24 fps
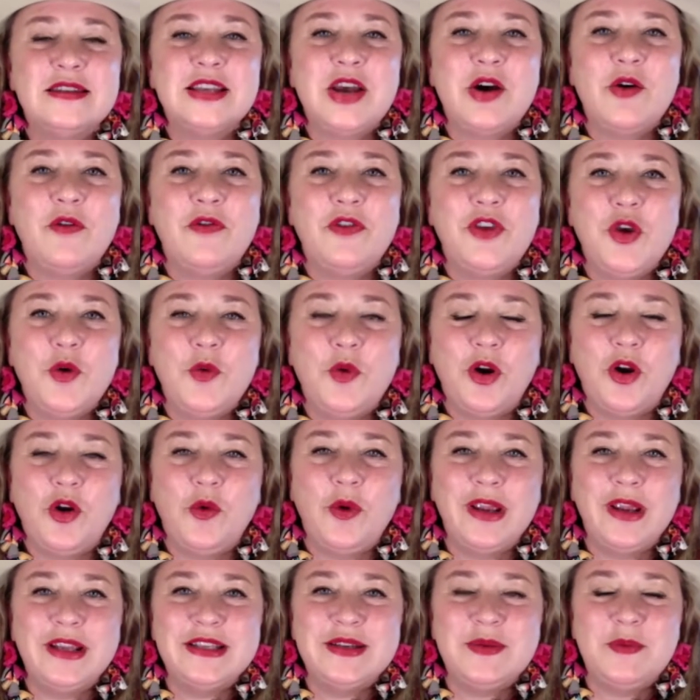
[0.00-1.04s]
So if you were
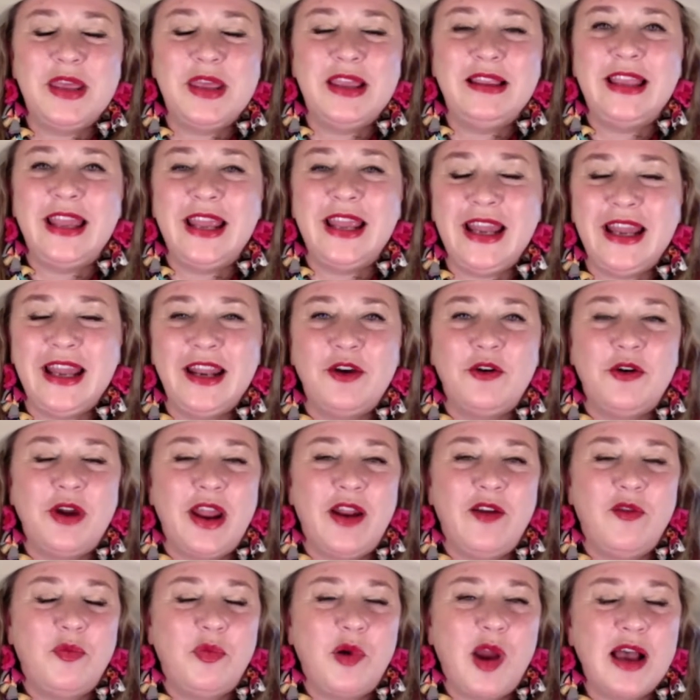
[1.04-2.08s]
going to be leading a
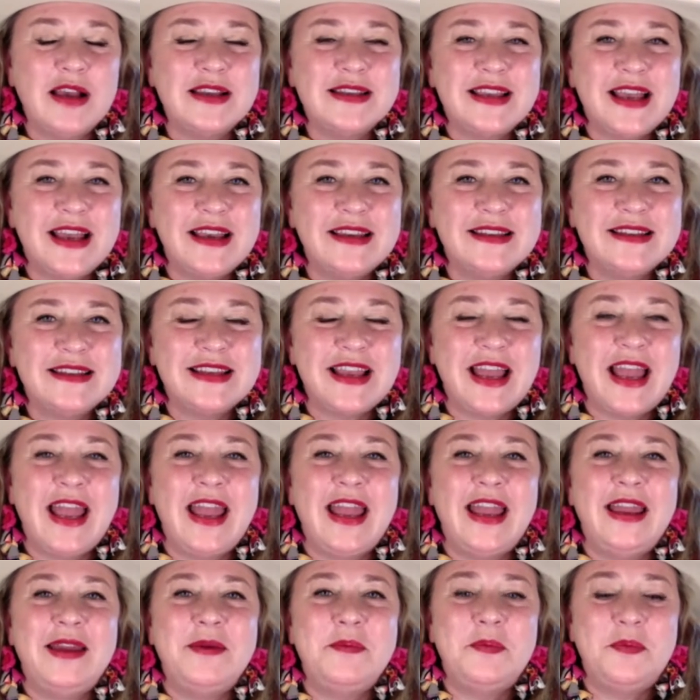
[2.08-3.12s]
creative process
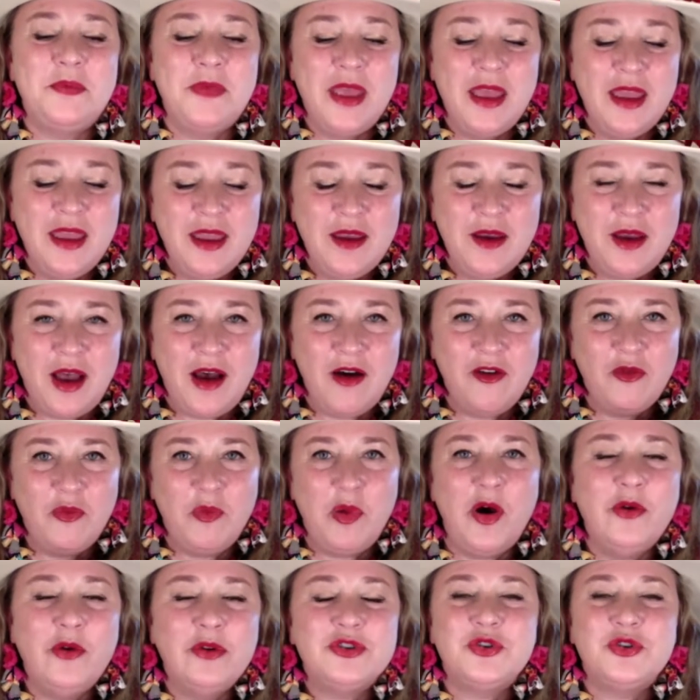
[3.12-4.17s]

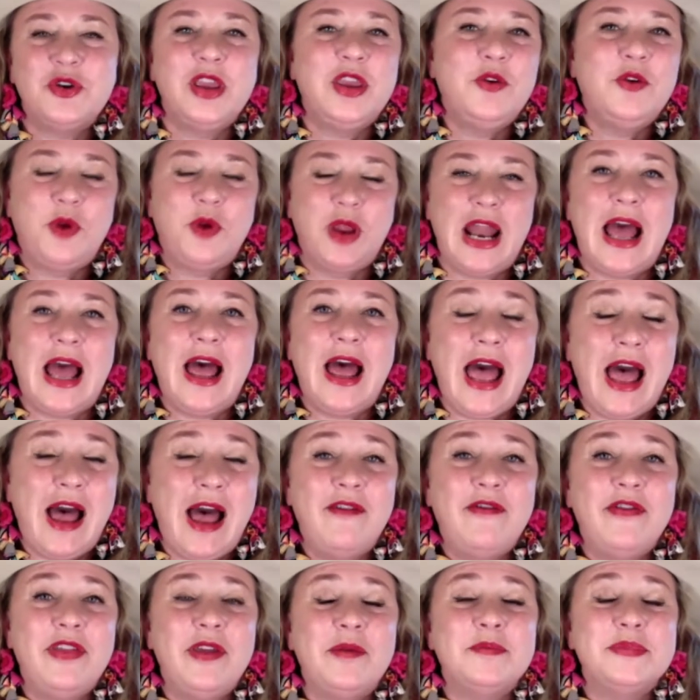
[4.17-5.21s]
of poetry, you could
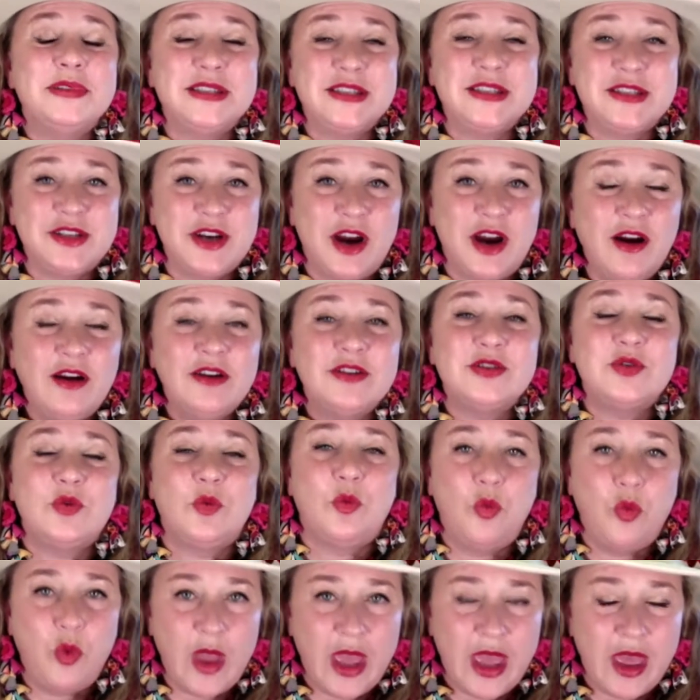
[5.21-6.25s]
have them start
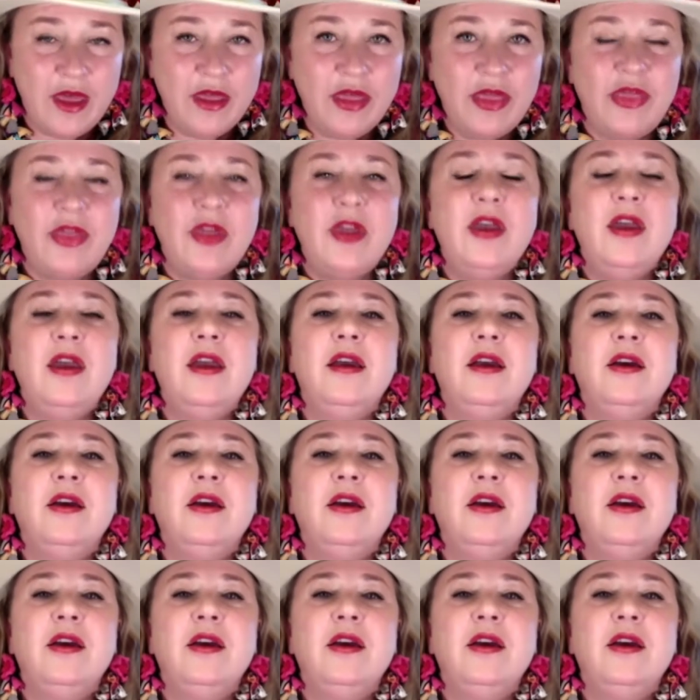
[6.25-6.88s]
with